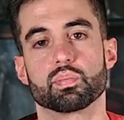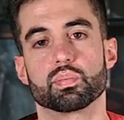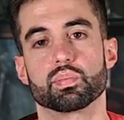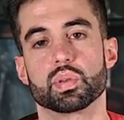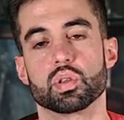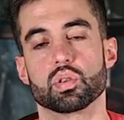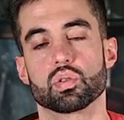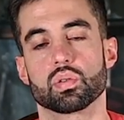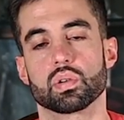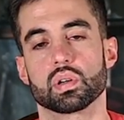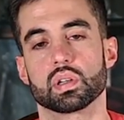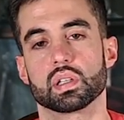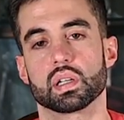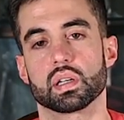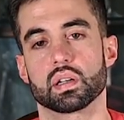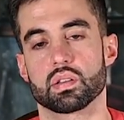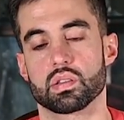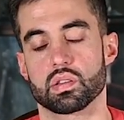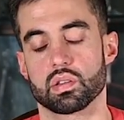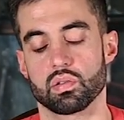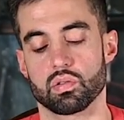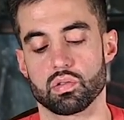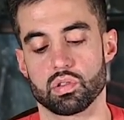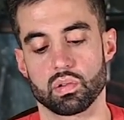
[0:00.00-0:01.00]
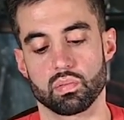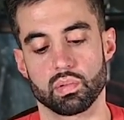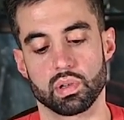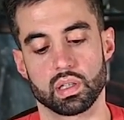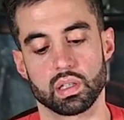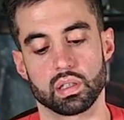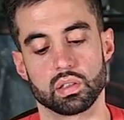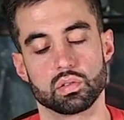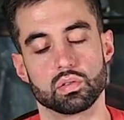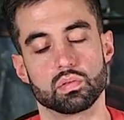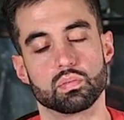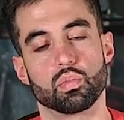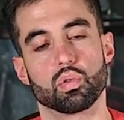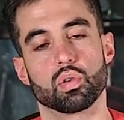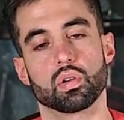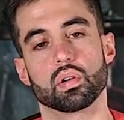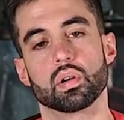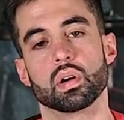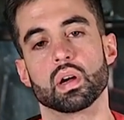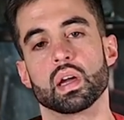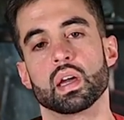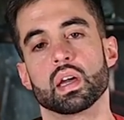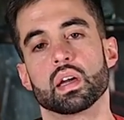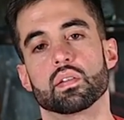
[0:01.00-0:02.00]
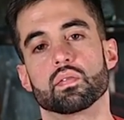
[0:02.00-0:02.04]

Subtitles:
be sure to let us know so we can do more